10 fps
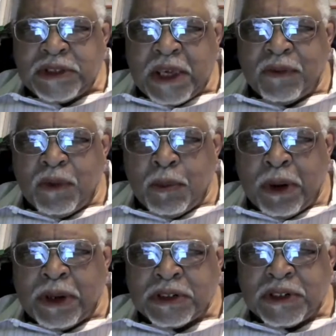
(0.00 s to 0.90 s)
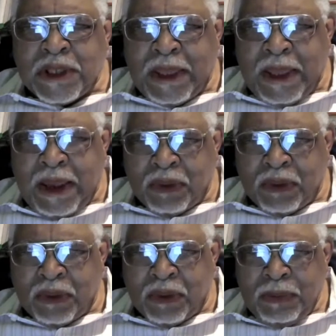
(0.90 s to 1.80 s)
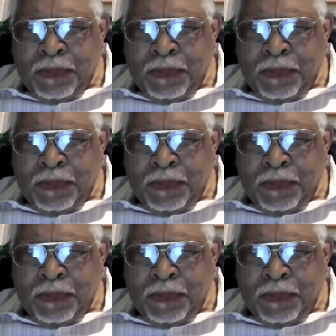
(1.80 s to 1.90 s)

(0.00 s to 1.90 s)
Thank you for bringing us together.